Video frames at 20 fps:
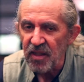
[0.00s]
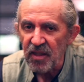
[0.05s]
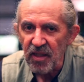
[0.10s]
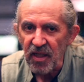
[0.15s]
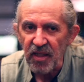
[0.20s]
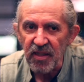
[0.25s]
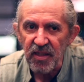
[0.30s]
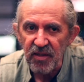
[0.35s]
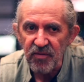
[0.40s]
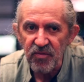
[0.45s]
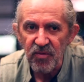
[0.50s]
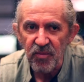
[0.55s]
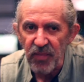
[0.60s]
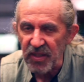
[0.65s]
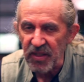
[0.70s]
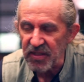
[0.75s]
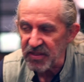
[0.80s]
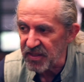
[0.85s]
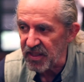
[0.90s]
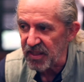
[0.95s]
and even
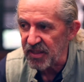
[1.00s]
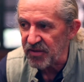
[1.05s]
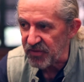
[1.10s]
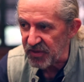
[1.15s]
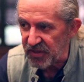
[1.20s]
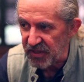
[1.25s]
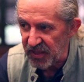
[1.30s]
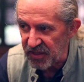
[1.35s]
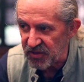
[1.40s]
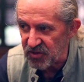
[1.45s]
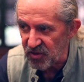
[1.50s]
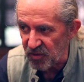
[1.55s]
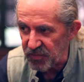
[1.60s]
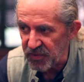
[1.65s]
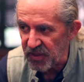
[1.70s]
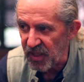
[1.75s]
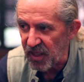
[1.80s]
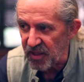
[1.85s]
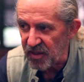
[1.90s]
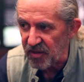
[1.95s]
myself it takes some
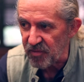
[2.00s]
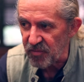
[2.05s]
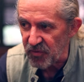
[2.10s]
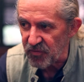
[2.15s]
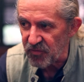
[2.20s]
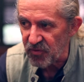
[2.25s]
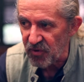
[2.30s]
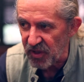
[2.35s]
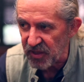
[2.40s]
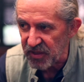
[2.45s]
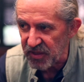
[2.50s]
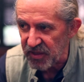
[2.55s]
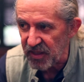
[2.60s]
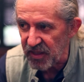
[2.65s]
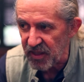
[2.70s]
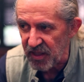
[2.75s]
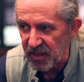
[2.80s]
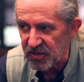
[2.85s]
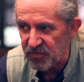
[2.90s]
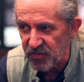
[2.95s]
time before I
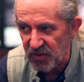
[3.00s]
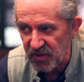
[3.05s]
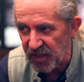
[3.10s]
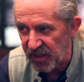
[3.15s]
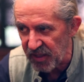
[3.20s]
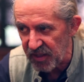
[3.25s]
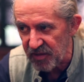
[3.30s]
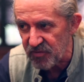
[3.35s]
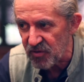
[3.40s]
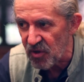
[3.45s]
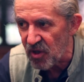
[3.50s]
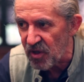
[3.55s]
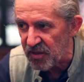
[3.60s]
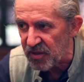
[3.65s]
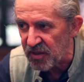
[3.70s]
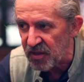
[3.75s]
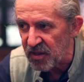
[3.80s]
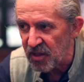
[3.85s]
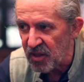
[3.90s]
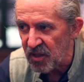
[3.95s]
realize what I have done.
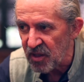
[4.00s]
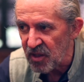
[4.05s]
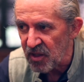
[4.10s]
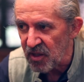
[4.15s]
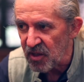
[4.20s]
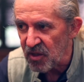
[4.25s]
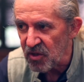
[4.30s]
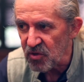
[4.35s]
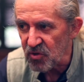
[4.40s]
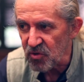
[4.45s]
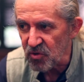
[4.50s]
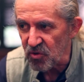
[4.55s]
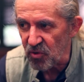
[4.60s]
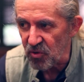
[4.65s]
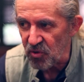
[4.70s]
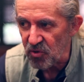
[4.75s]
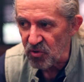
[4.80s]
So